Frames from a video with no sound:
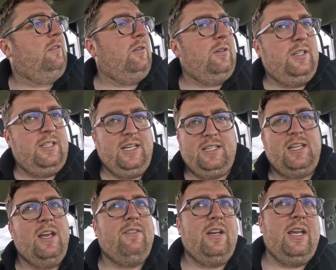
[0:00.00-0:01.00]

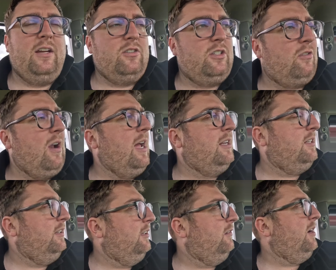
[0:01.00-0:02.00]
36-7 acres of grass
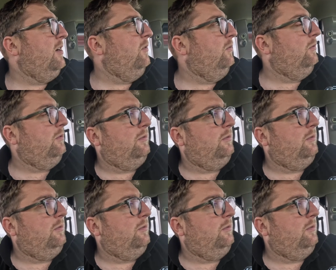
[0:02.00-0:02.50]
on the ground.